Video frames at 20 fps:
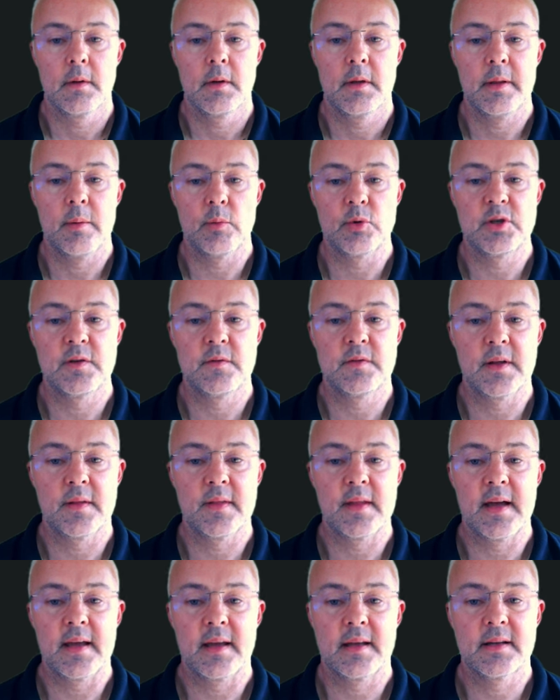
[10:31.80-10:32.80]
then once you've done
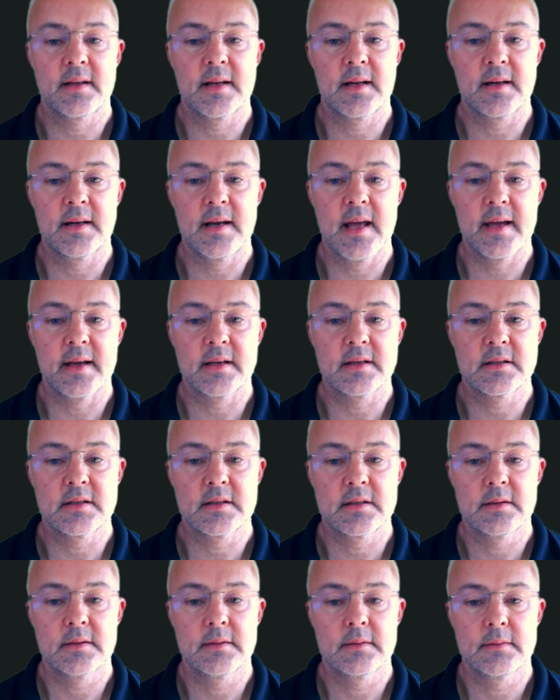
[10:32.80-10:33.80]
that, you can click
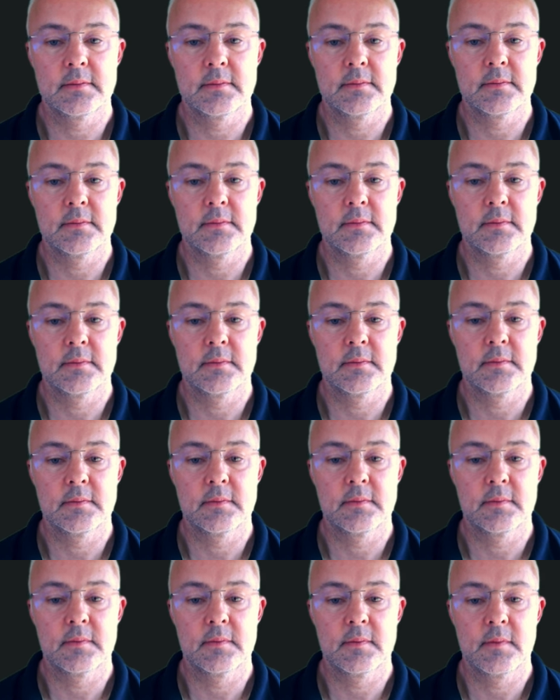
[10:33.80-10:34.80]
Next
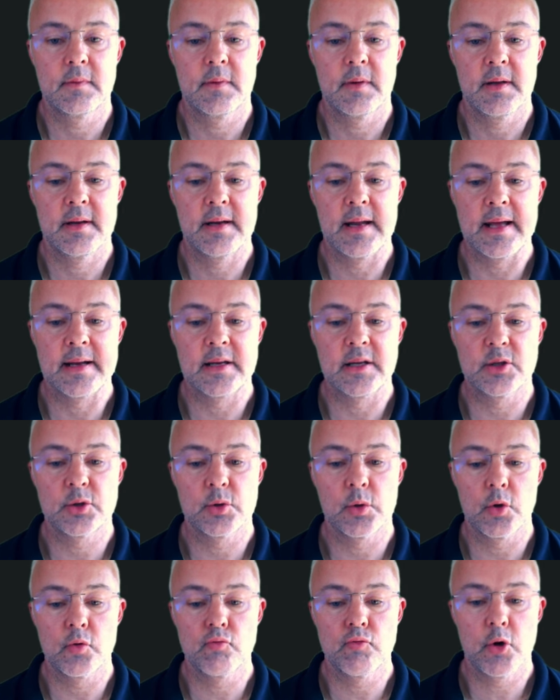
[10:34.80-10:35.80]
and add it
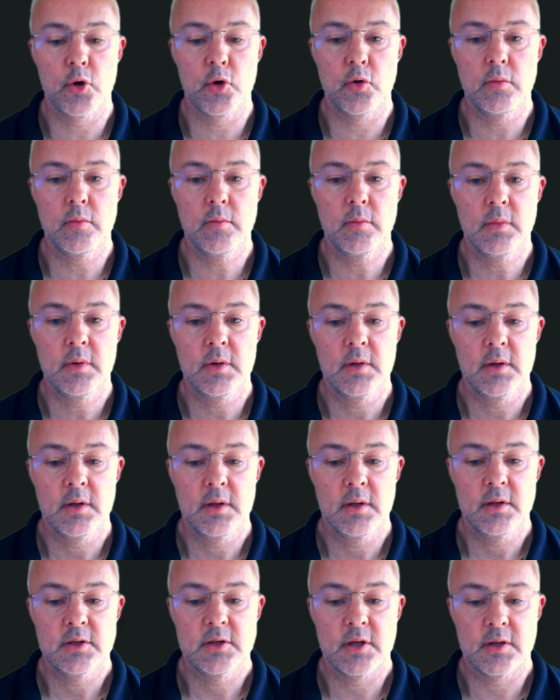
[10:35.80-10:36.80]
to a room.
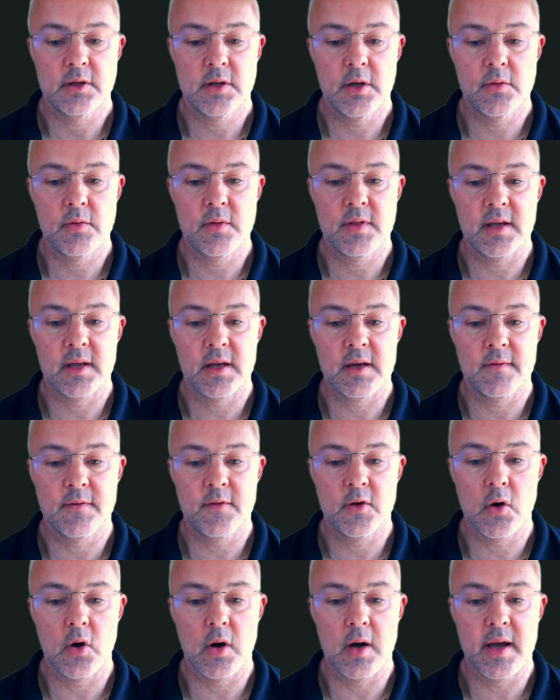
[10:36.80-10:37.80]
So I don't think I've
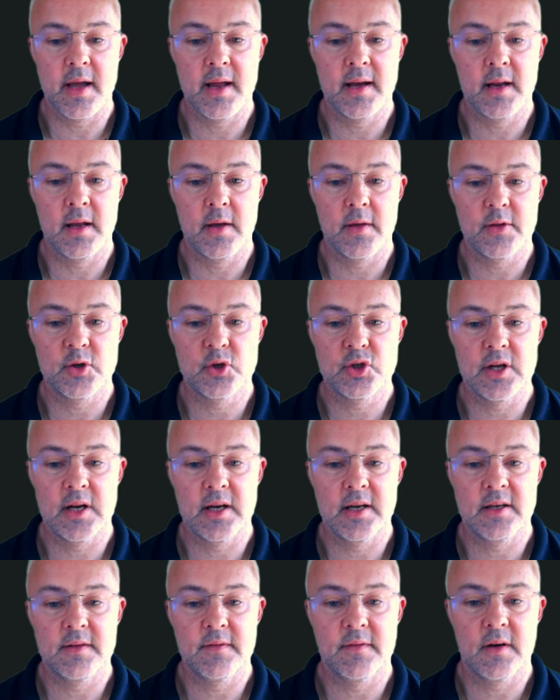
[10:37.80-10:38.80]
got any other
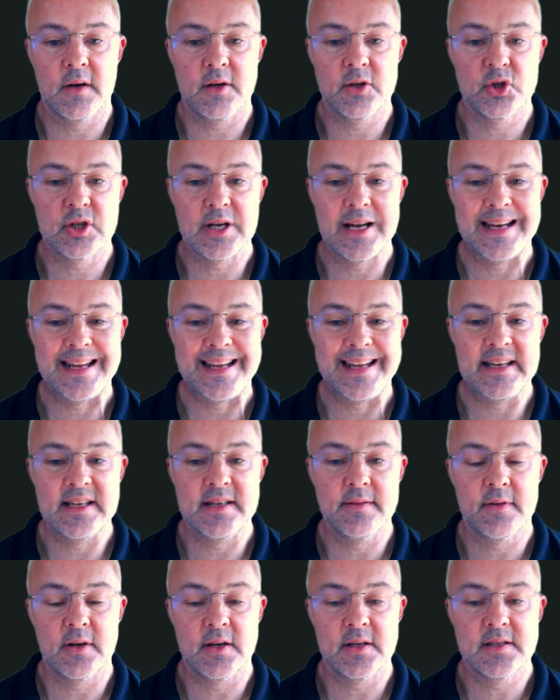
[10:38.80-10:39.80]
Shelly
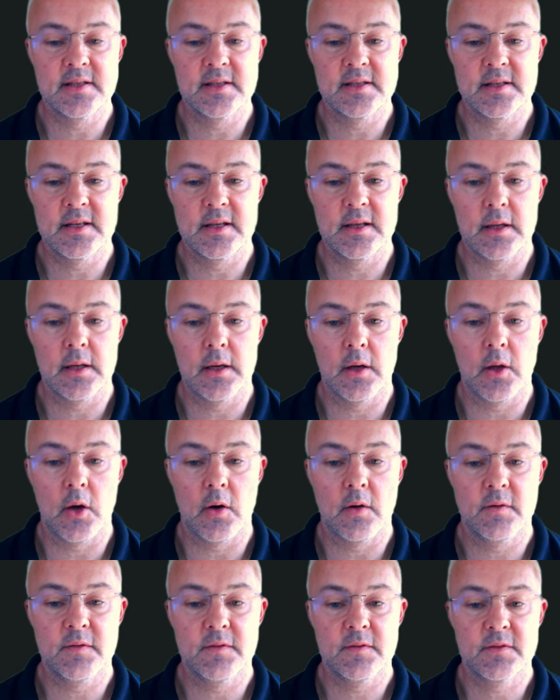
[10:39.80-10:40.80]
devices in the
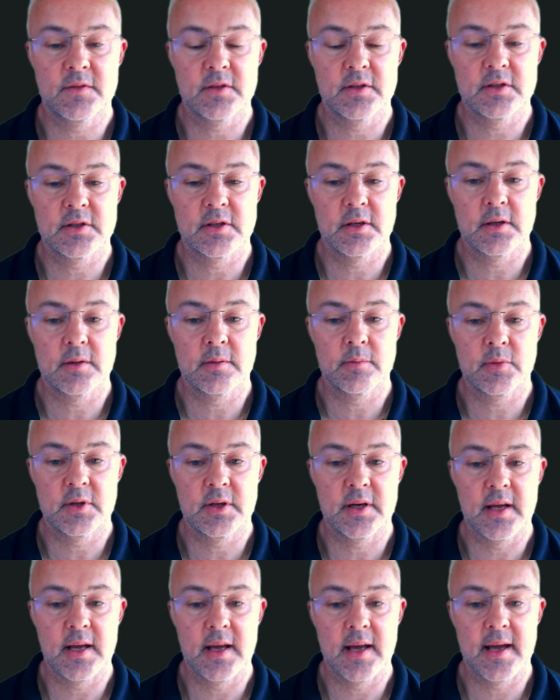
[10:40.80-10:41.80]
loft. So I'm
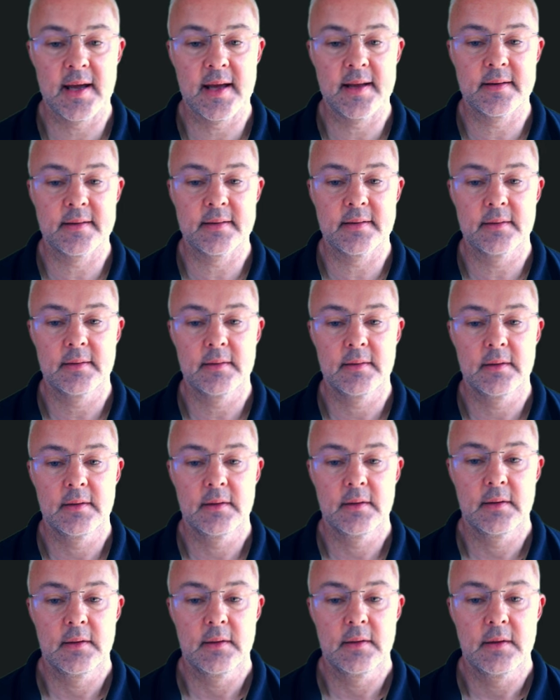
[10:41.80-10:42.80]
going to
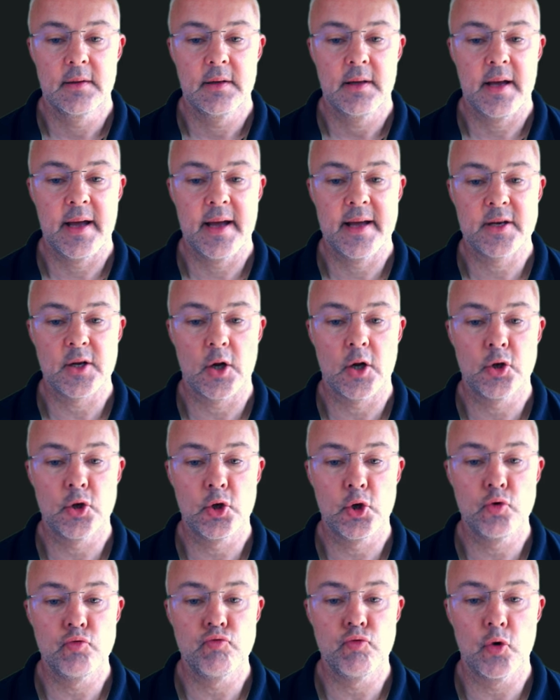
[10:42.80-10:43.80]
add a
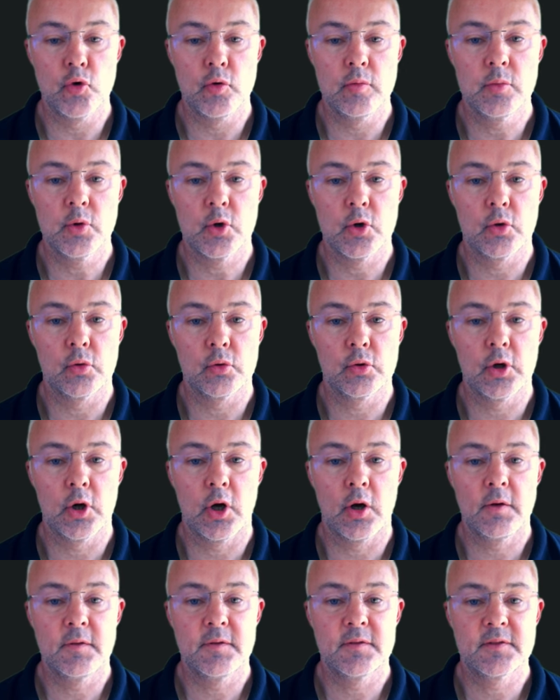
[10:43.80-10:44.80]
new room called
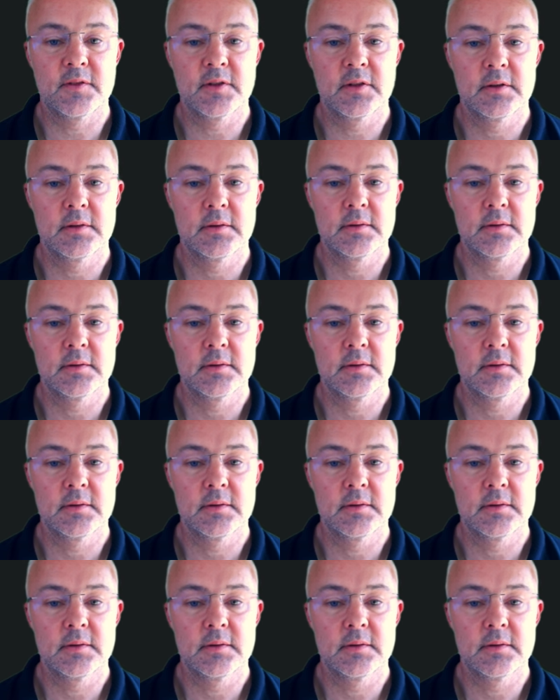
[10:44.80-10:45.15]
Loft.